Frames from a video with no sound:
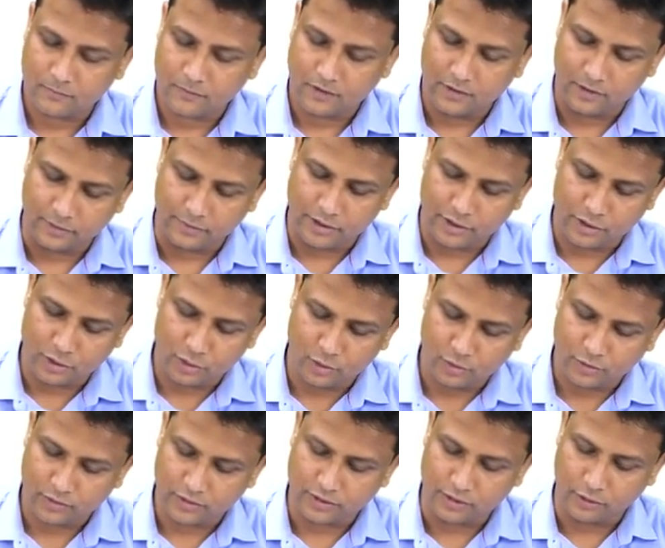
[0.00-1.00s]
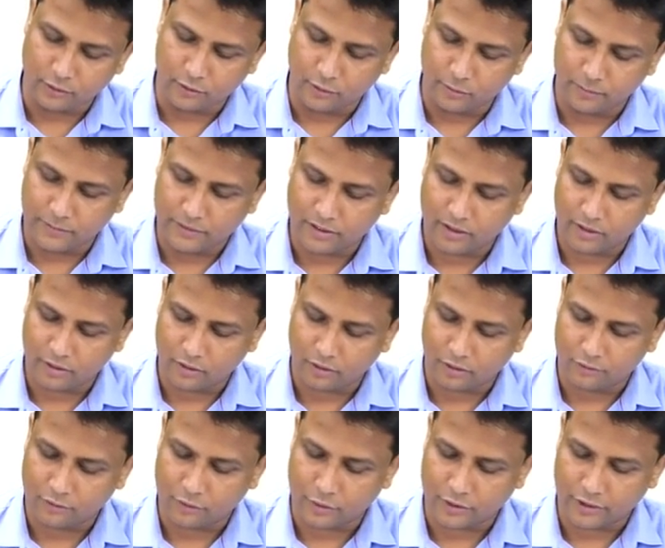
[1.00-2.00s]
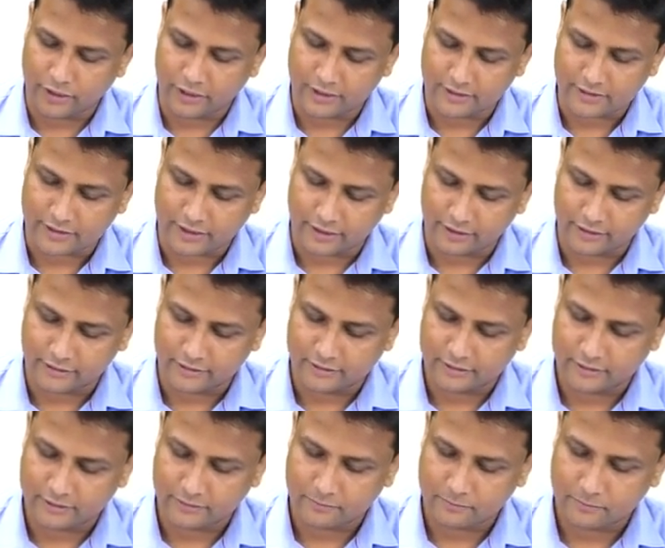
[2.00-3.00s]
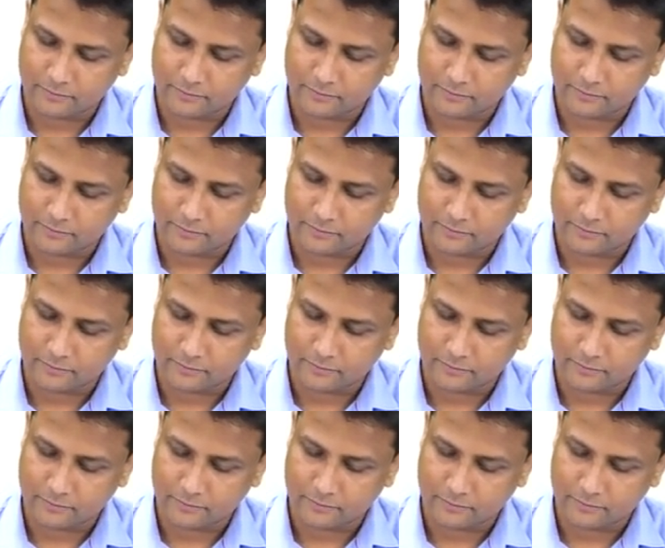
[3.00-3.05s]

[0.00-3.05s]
Number 2, the opening of coronary sinus.